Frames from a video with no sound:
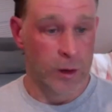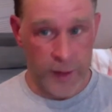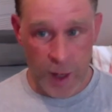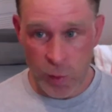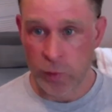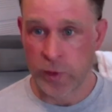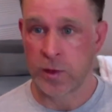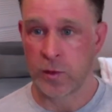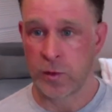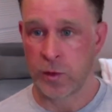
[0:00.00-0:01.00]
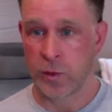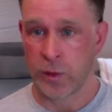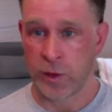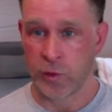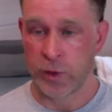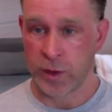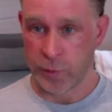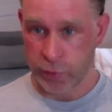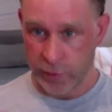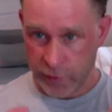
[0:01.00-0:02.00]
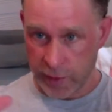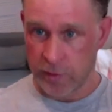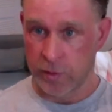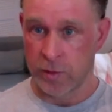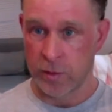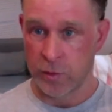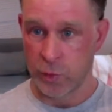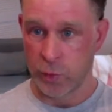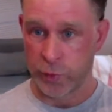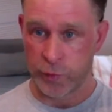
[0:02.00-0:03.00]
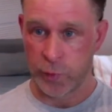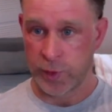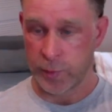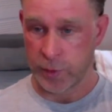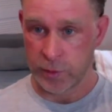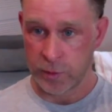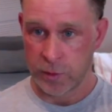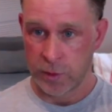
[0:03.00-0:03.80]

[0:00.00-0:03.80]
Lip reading: Now what we can do is we can present tools to people